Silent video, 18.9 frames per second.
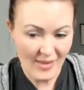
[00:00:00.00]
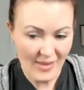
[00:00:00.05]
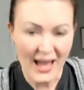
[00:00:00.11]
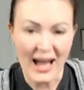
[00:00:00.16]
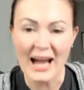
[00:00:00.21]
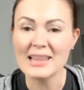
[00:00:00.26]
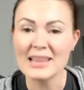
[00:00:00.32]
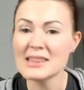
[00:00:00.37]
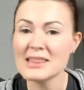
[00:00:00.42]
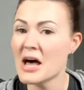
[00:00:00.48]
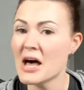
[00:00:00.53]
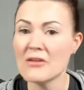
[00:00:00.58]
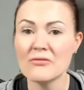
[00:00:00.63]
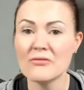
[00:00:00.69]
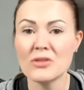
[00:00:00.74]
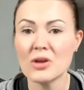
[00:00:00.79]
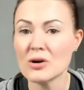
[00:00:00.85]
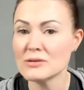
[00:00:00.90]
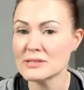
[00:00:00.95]
I love
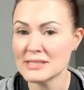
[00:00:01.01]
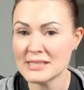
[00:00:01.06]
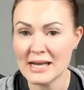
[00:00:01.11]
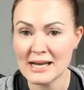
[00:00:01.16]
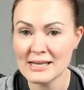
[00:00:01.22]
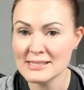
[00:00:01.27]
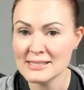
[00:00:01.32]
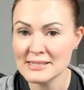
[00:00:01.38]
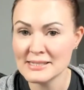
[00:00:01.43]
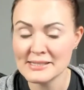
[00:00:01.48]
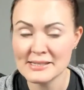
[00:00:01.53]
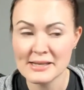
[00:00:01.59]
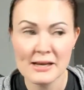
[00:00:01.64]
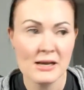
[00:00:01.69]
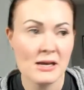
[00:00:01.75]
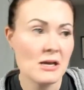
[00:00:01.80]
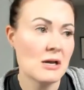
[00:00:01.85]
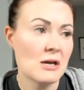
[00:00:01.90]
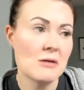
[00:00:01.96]
those tests,
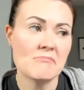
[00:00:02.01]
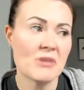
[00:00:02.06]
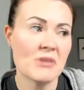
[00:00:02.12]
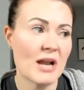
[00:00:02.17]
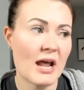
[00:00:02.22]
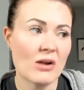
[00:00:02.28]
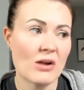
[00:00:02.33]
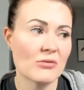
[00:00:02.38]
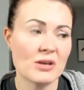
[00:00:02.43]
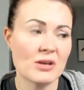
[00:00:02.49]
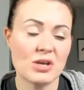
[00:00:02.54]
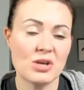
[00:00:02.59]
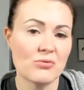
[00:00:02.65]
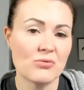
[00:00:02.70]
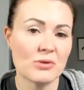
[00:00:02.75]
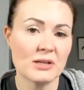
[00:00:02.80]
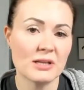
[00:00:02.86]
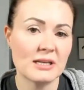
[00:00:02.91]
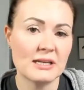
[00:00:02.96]
but I don't think you
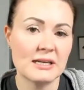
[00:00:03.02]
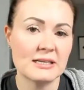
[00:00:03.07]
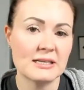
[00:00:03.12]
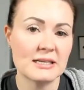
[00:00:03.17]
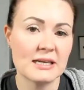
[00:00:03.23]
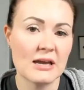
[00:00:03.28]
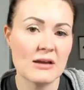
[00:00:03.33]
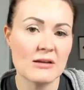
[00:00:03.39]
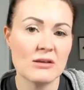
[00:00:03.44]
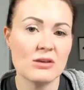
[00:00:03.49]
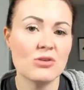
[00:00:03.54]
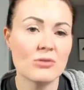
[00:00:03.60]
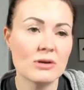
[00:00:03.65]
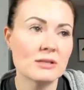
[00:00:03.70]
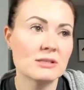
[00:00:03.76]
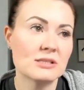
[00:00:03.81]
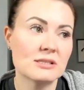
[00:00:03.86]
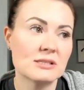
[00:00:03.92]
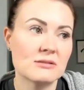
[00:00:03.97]
really need to get,
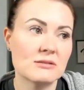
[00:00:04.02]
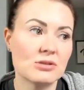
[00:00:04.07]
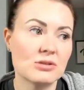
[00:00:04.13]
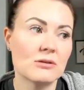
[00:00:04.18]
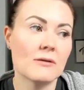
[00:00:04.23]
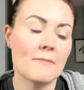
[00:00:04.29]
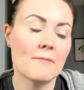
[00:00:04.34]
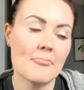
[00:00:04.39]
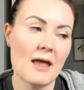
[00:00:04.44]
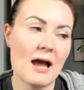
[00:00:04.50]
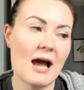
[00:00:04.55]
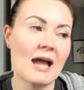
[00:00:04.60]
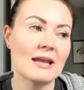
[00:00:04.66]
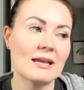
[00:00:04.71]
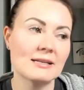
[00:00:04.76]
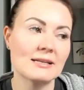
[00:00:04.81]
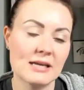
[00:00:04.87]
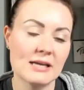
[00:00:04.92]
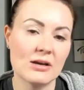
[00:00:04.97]
I
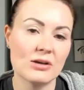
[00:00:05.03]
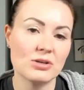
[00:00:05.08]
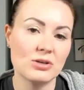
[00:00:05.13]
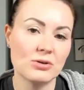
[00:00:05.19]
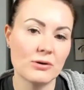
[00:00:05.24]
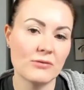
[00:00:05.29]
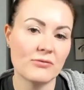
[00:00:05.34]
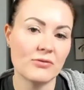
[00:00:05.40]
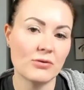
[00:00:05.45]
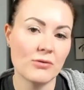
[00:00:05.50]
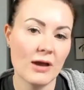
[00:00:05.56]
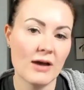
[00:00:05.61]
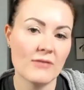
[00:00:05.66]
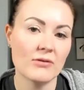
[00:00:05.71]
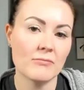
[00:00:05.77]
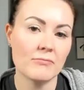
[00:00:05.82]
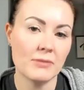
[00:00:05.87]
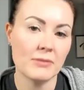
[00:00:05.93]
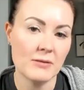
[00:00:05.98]
can tell you if you have a
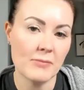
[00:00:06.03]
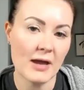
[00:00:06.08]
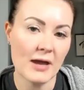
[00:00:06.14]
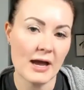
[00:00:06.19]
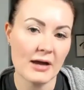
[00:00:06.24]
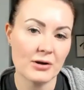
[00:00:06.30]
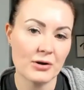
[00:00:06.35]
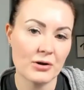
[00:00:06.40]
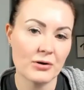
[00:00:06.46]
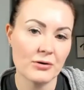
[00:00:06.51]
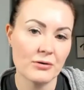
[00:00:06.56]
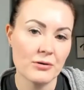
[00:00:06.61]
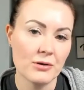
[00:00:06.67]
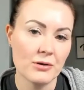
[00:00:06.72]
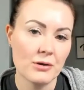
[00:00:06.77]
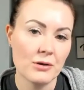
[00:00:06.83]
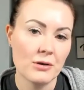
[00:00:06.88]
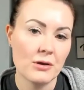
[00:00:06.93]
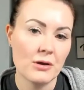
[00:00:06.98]
B pattern
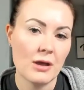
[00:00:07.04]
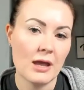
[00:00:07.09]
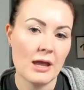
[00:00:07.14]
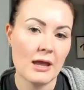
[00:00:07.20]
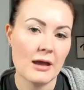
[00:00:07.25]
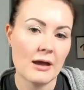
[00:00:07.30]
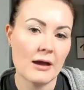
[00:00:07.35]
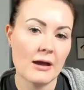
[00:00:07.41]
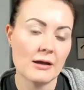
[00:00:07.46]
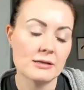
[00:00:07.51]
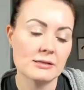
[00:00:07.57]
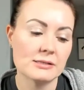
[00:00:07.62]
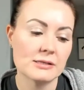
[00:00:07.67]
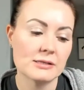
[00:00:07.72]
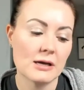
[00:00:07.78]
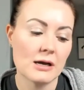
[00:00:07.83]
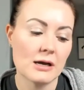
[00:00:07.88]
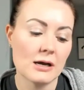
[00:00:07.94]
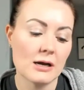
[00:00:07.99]
and
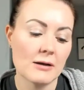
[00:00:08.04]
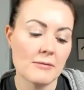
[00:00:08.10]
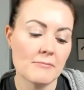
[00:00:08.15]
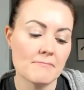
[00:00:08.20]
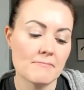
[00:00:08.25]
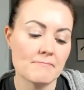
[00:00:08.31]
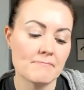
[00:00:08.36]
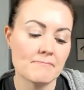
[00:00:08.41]
some,